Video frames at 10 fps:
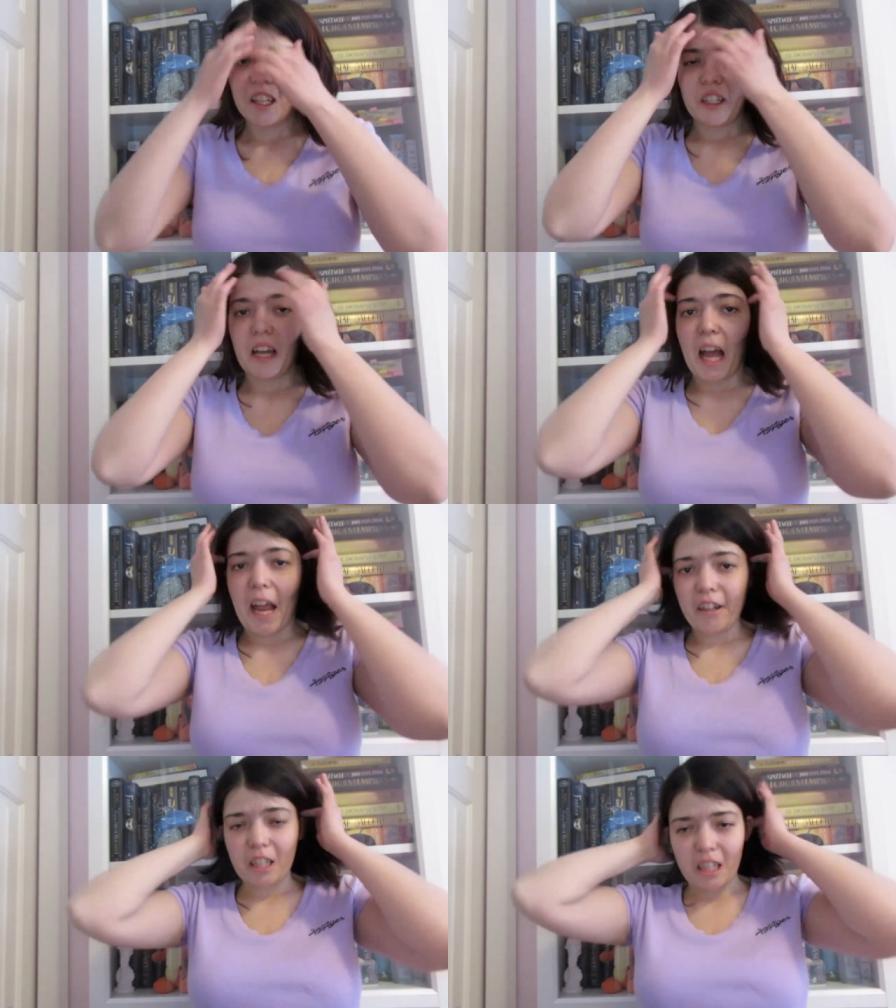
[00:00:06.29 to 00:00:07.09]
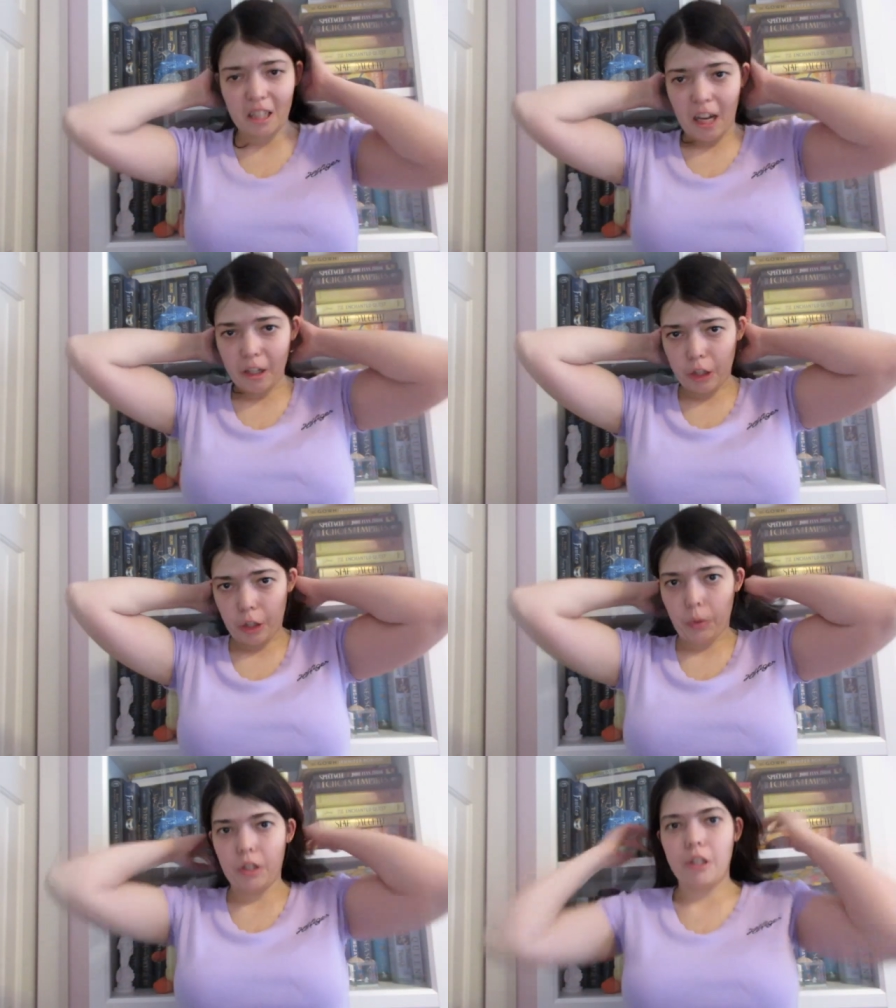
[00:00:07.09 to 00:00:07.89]
So I actually decided to
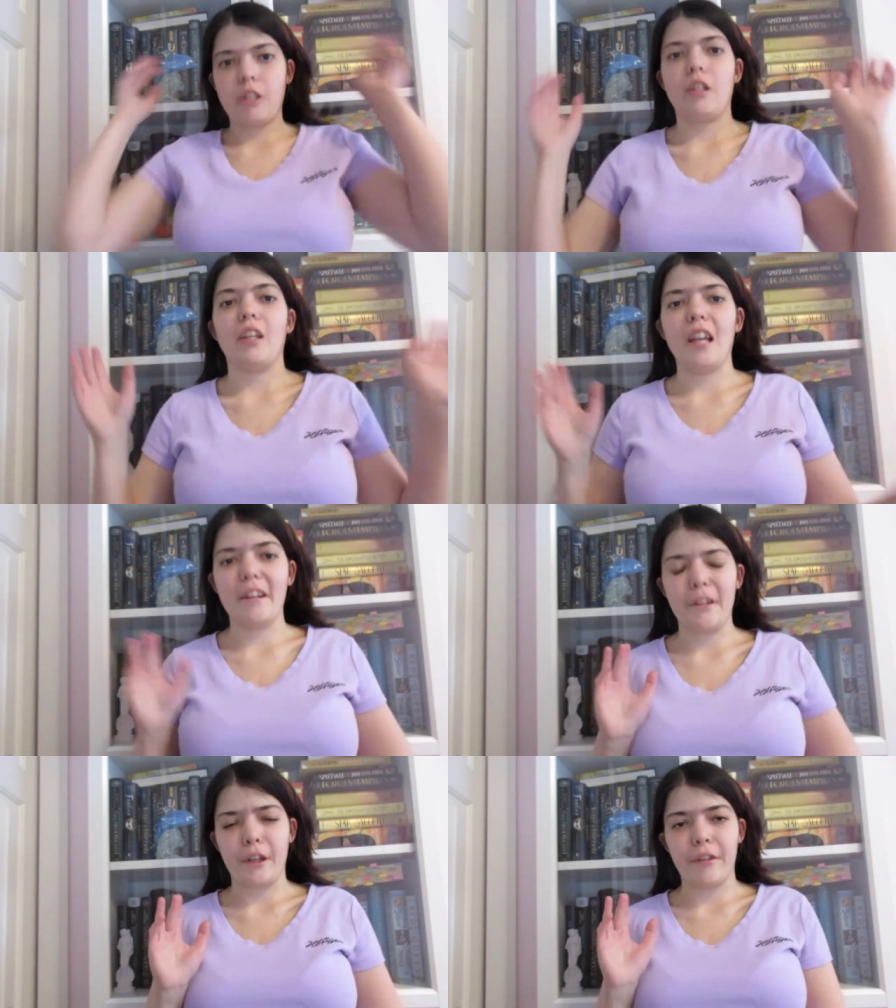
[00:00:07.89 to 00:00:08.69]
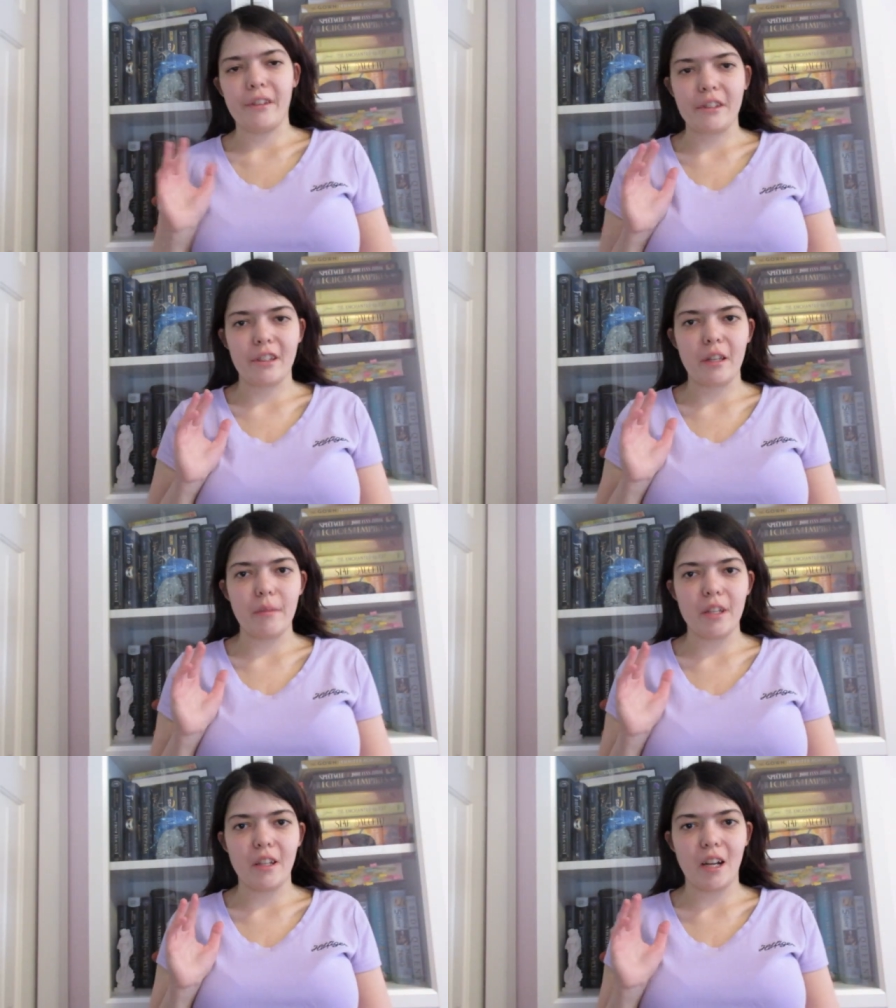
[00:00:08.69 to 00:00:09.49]
do this in a different
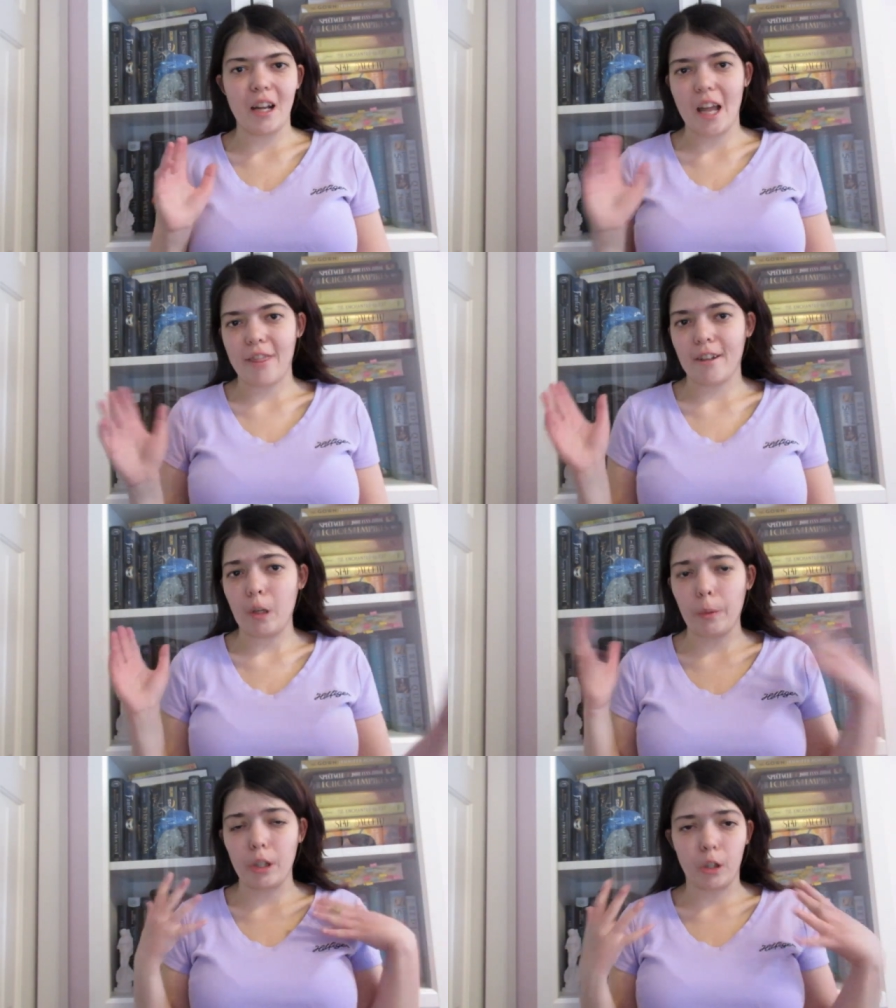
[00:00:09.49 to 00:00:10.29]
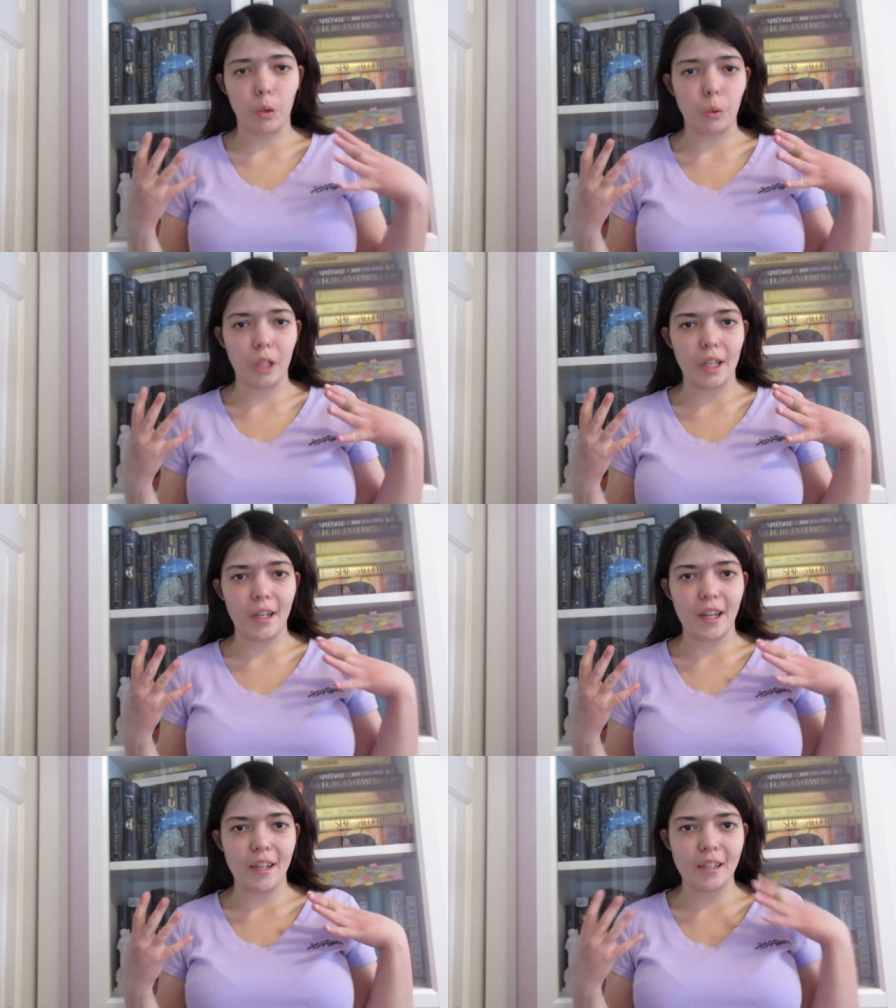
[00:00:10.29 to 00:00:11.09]
TBR. I thought it would be a cool
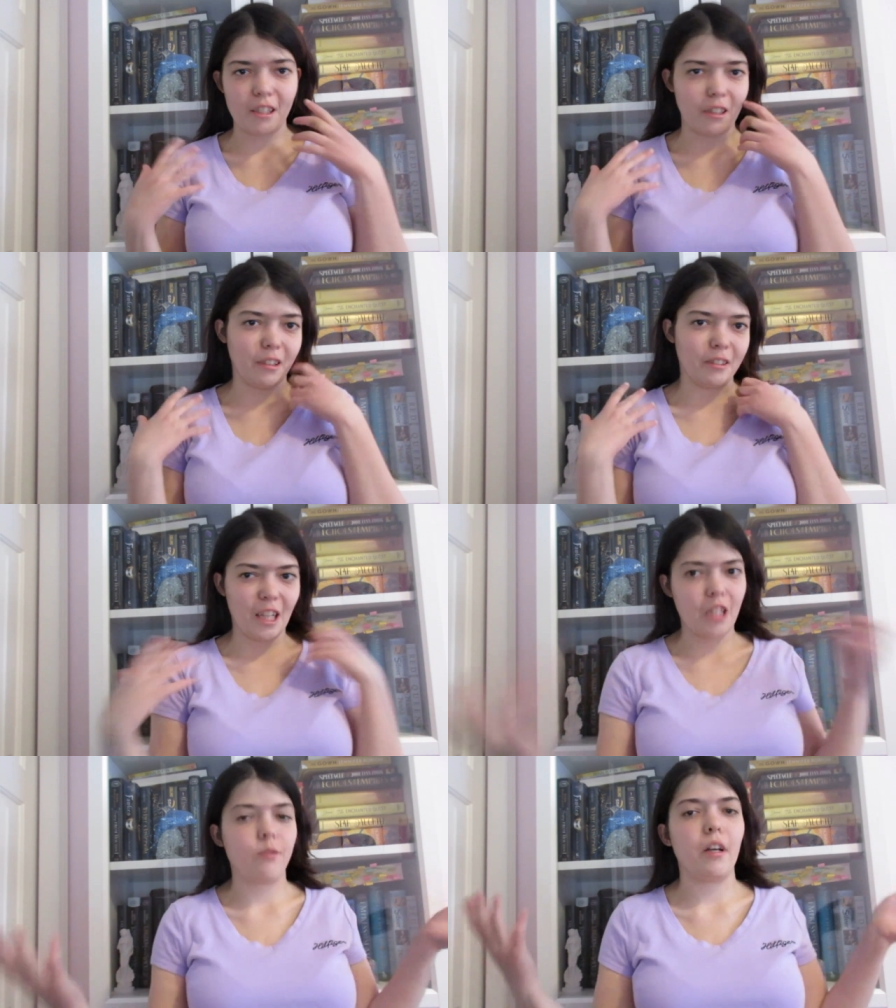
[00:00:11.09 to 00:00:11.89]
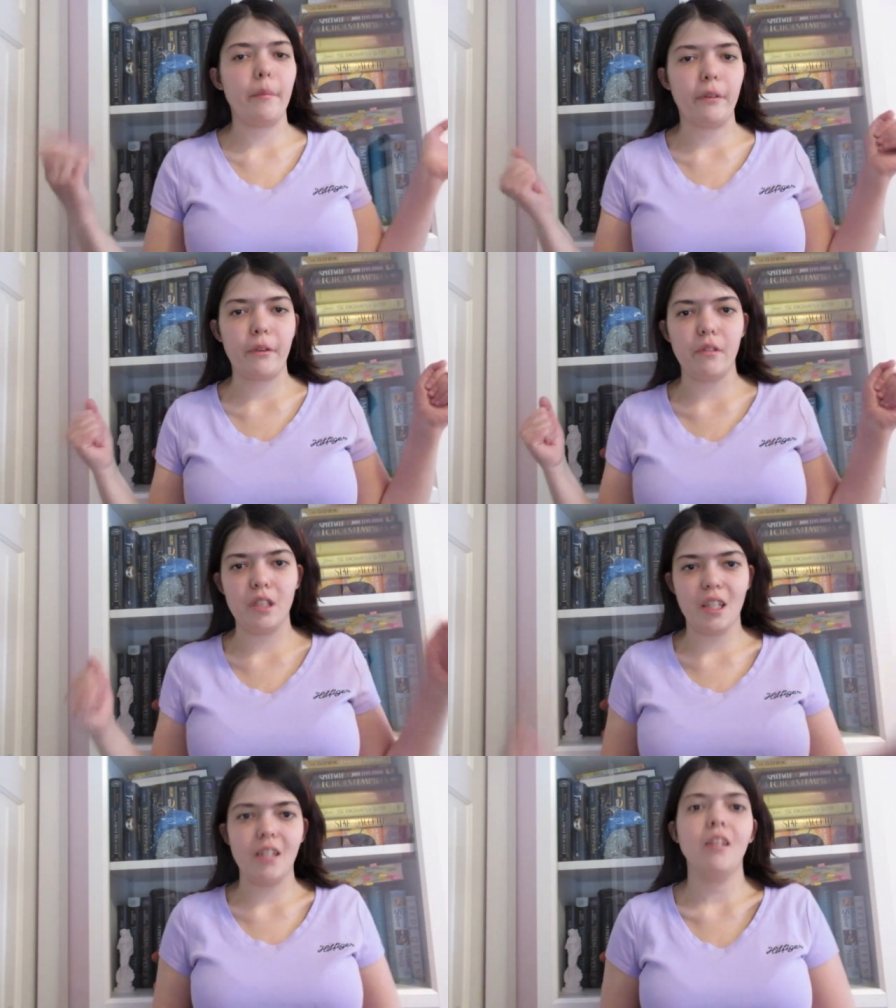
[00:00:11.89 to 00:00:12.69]
idea, so that's why I'm
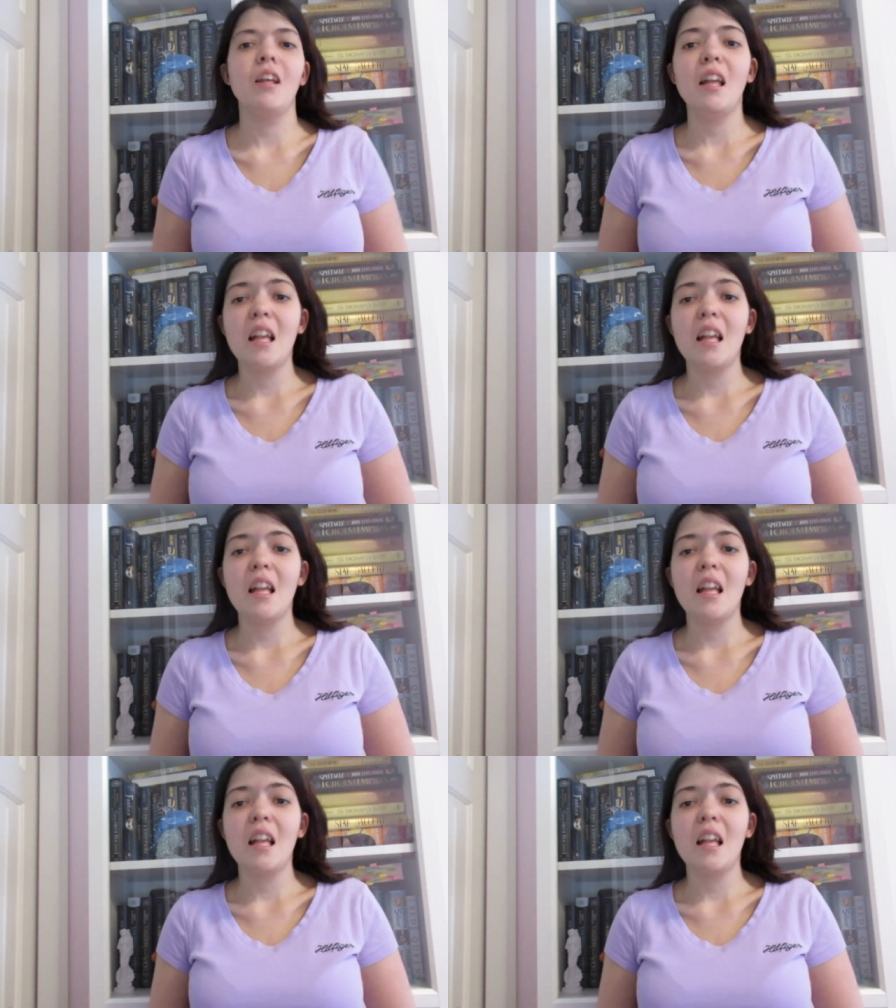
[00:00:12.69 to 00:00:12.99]
doing it.